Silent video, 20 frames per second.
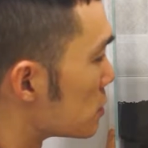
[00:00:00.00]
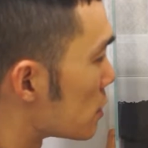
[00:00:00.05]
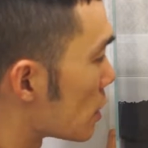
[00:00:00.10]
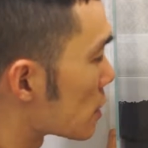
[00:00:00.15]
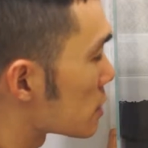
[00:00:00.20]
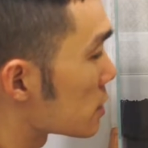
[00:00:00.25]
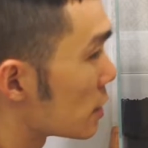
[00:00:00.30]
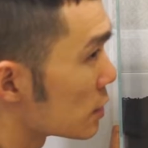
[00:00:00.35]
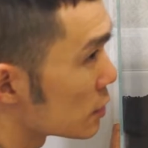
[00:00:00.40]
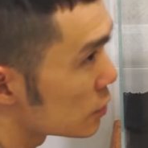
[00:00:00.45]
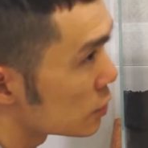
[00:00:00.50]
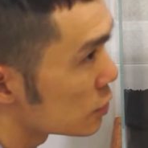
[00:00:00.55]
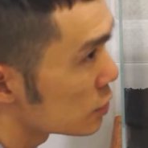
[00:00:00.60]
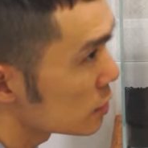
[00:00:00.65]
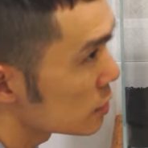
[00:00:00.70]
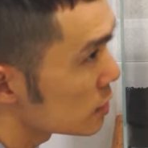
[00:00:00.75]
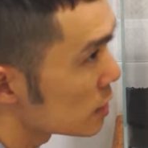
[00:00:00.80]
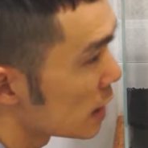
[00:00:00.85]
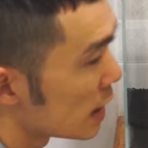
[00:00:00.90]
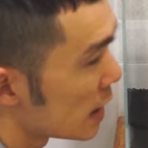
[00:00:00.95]
rocks that you
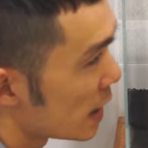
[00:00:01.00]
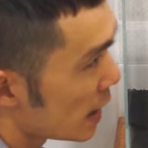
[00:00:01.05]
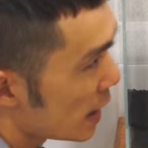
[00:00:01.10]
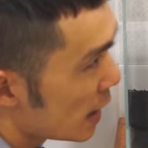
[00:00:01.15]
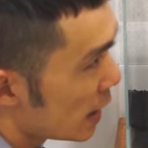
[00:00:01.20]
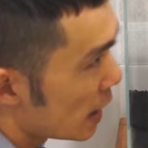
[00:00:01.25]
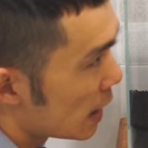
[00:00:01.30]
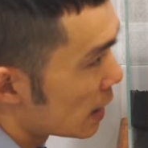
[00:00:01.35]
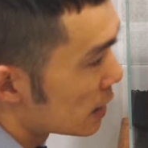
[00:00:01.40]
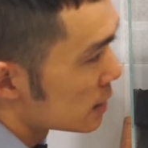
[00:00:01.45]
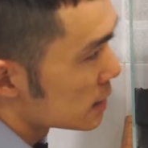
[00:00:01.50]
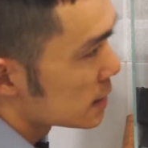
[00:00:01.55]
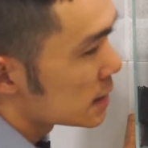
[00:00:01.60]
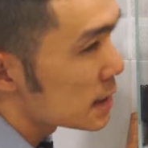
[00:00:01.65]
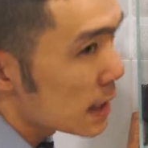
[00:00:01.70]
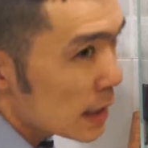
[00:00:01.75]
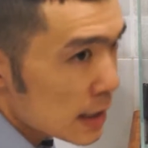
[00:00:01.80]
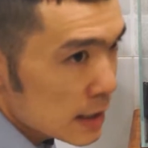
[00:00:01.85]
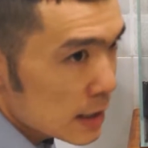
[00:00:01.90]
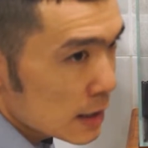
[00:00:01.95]
choose at the
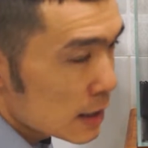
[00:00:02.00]
side,